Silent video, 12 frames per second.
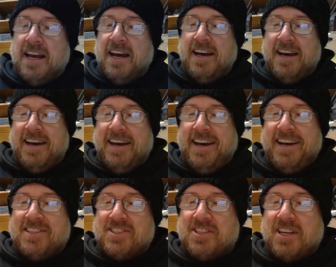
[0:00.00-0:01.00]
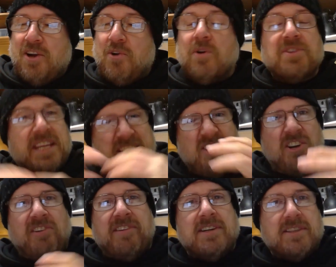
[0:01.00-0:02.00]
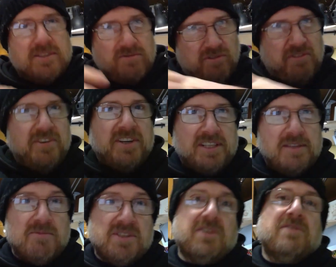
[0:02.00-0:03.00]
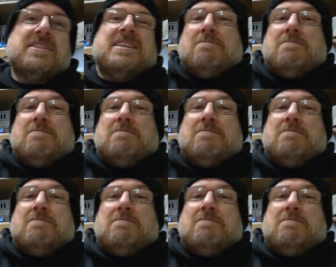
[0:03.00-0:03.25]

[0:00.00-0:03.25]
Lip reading: And so these couriers refer to themselves as